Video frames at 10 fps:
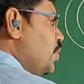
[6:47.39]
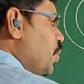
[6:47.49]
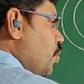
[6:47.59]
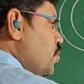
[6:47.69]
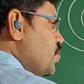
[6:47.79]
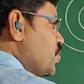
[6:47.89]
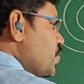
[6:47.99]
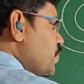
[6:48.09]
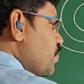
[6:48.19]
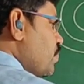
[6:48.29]
took
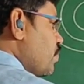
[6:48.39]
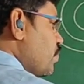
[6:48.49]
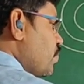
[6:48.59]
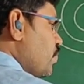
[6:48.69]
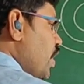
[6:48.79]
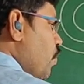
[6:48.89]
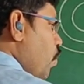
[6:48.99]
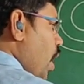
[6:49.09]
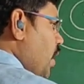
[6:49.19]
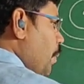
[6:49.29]
a
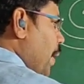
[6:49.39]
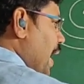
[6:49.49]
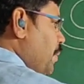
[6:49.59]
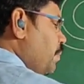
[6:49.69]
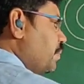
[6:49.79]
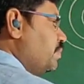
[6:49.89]
water pipe